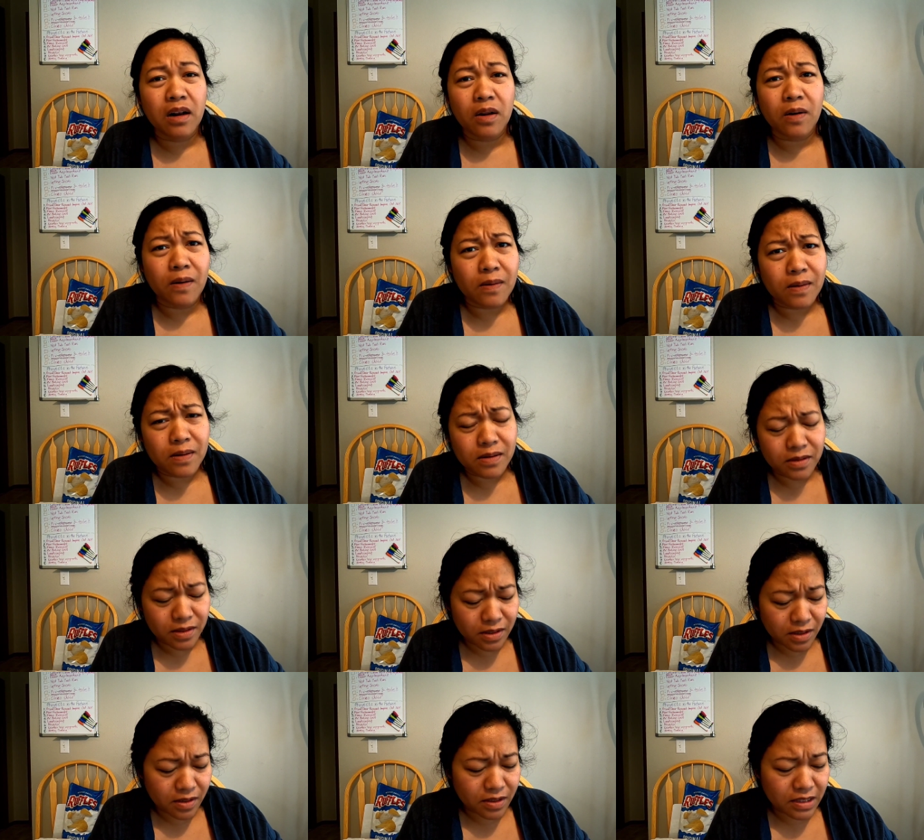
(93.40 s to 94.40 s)

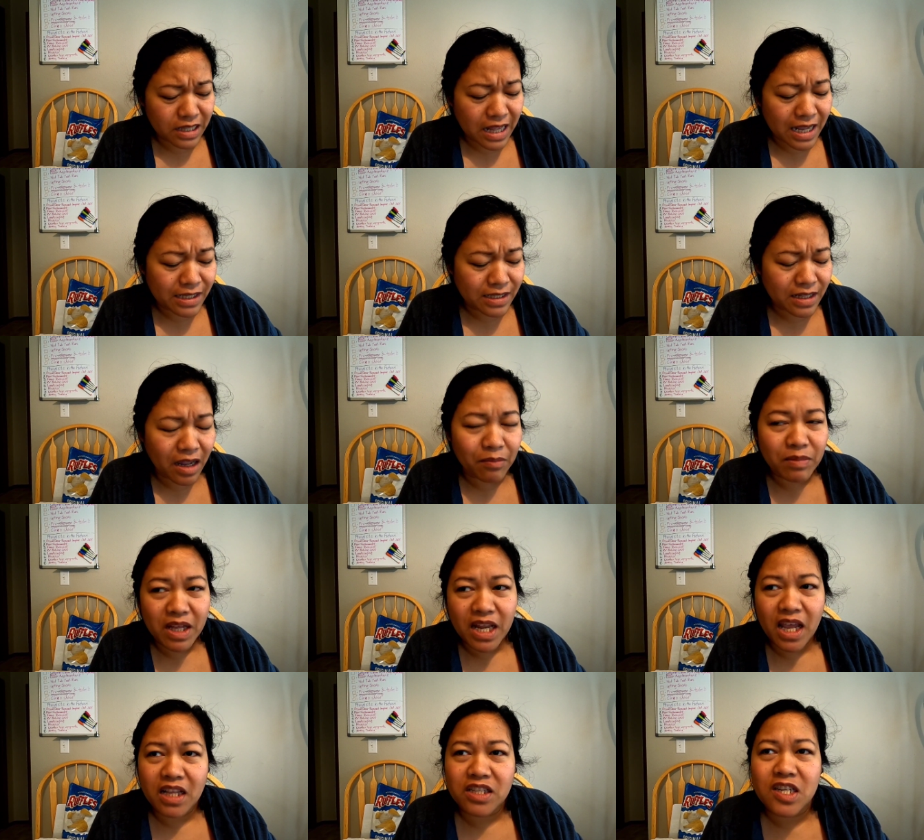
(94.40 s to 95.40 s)
glucose, because last time
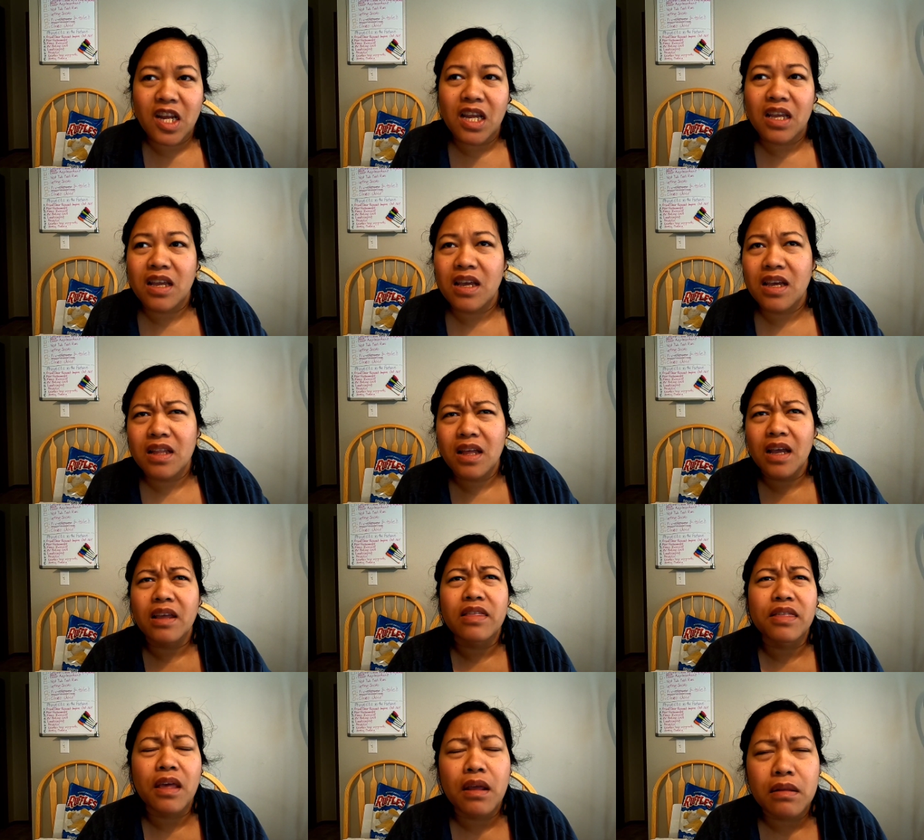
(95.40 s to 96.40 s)
that I checked it,
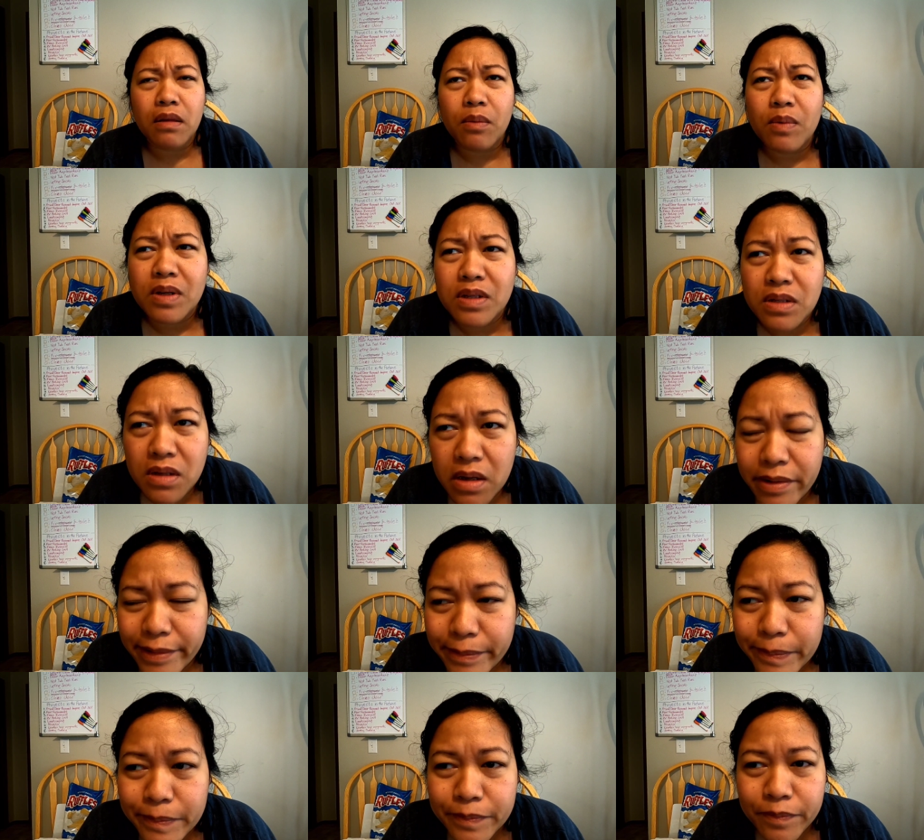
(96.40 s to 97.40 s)
I think that was
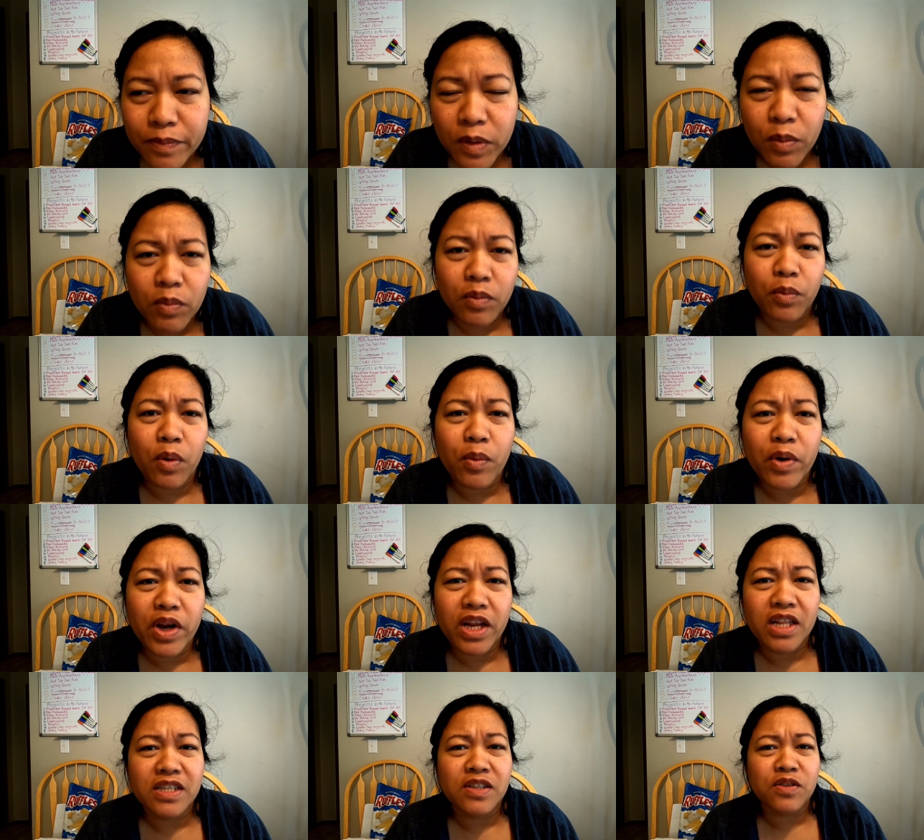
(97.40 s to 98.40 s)
um we were
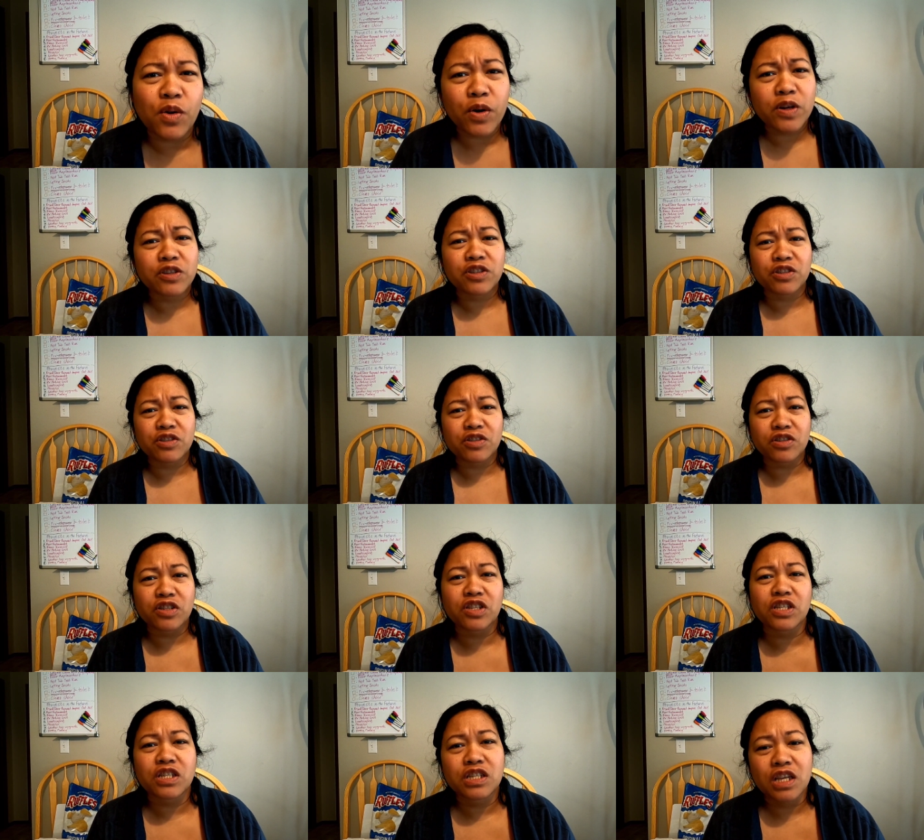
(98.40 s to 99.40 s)
in
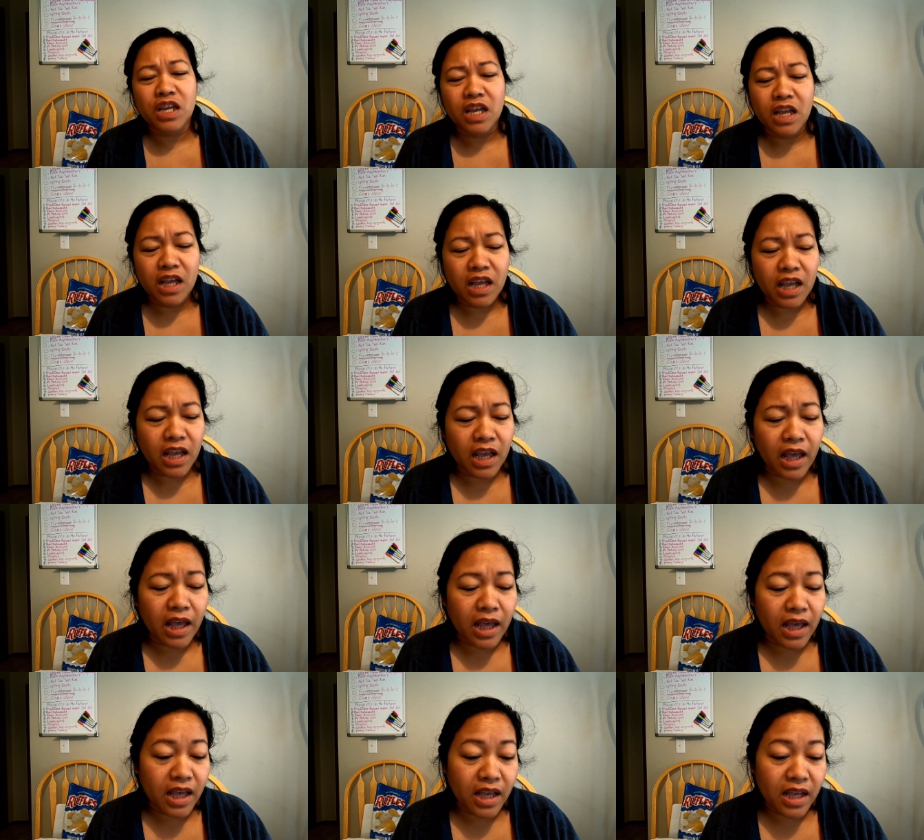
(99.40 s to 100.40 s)
Sturgis,
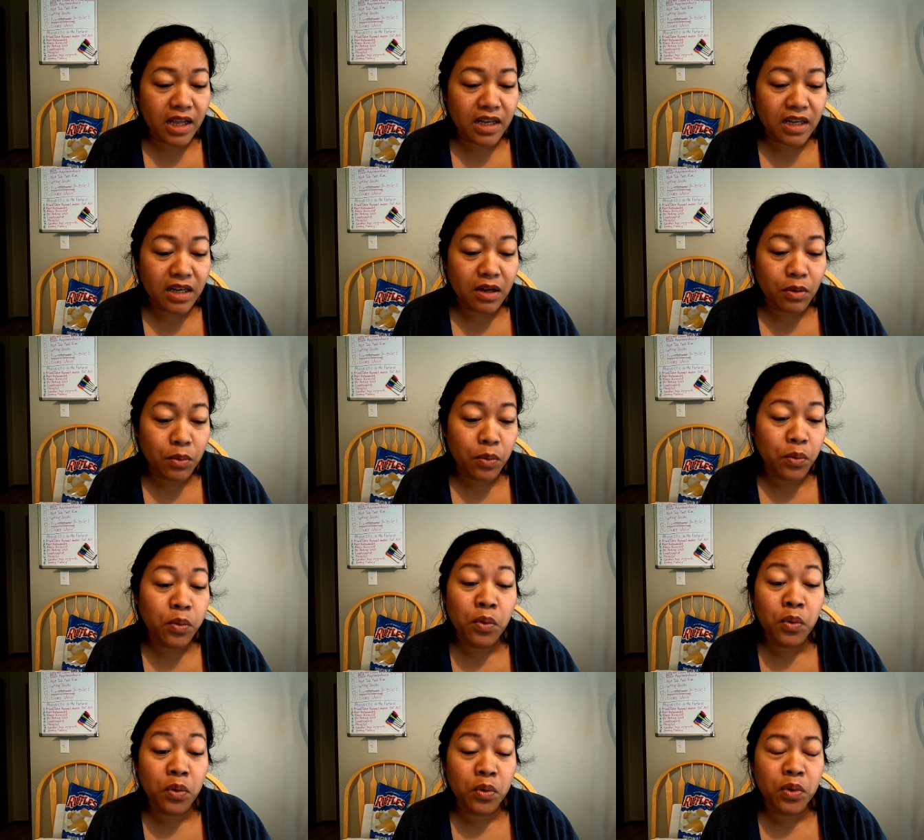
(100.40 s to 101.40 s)
and
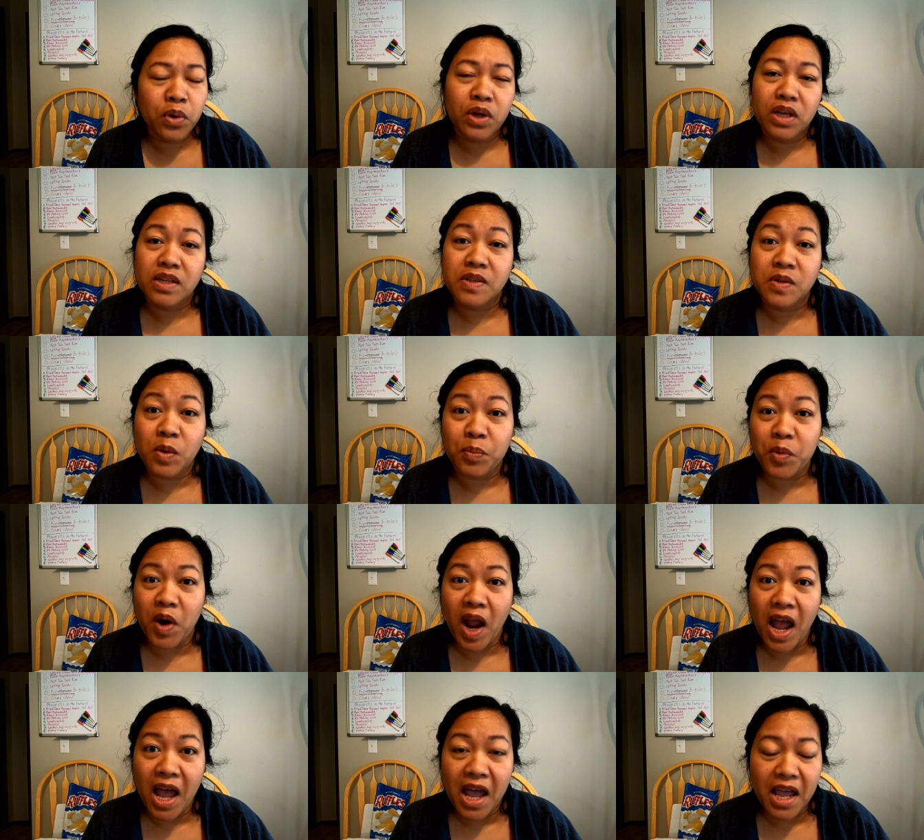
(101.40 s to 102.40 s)
whew, it's super
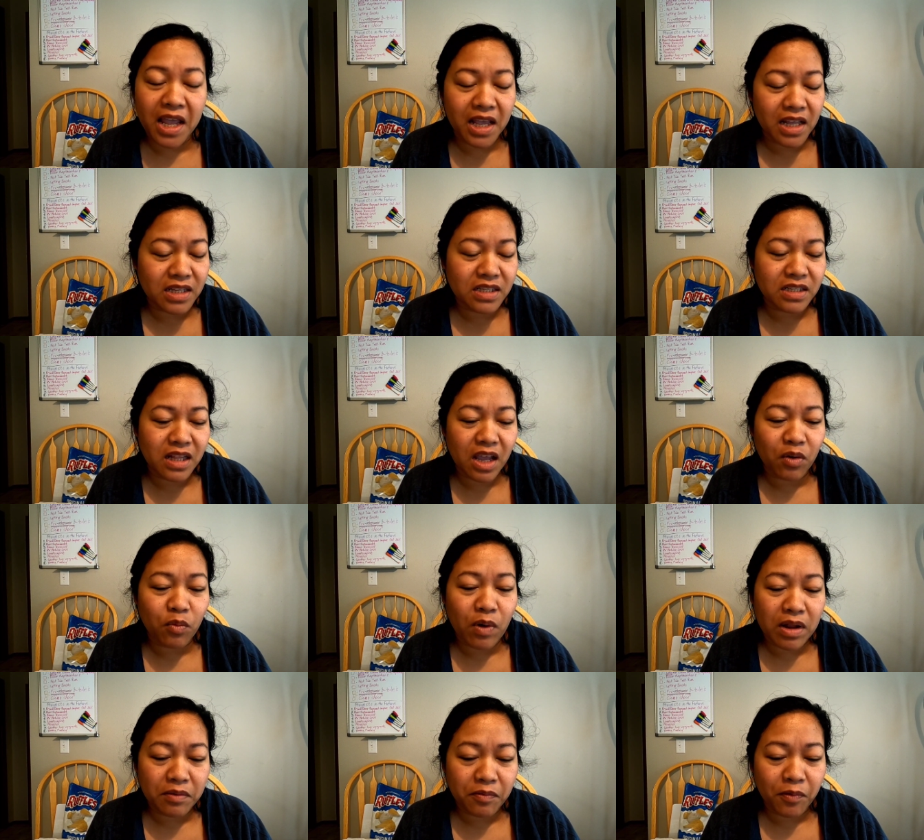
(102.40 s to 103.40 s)
high. It's like
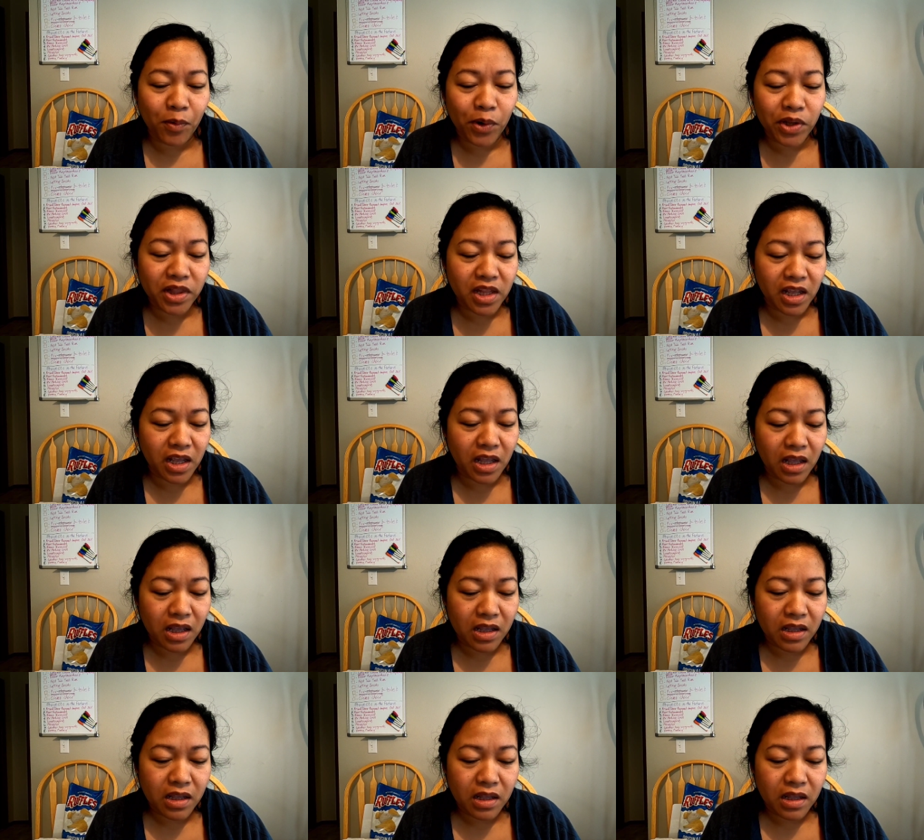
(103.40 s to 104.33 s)
one forty.